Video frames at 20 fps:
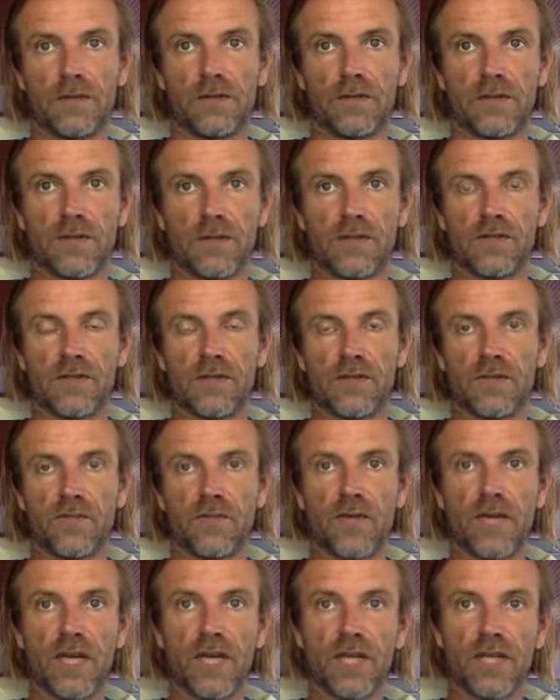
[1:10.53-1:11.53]
So it's just a
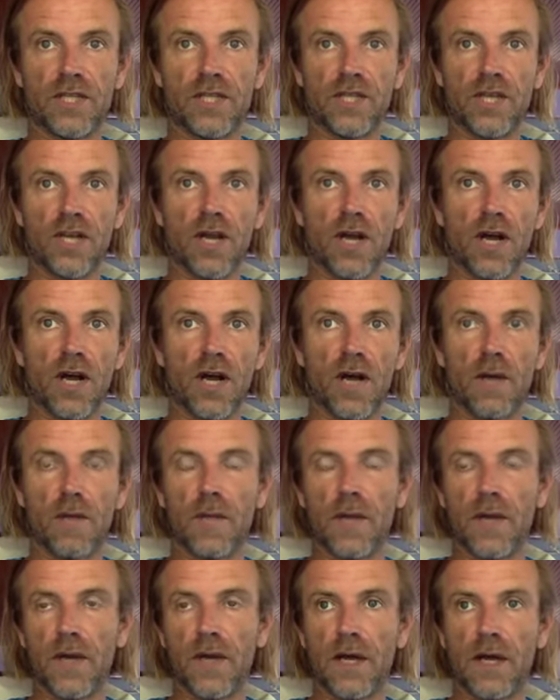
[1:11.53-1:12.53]
regular
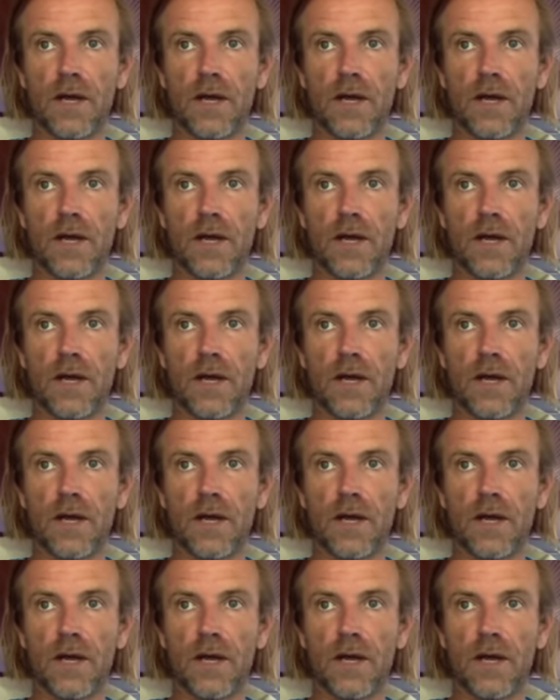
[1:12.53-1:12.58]
job,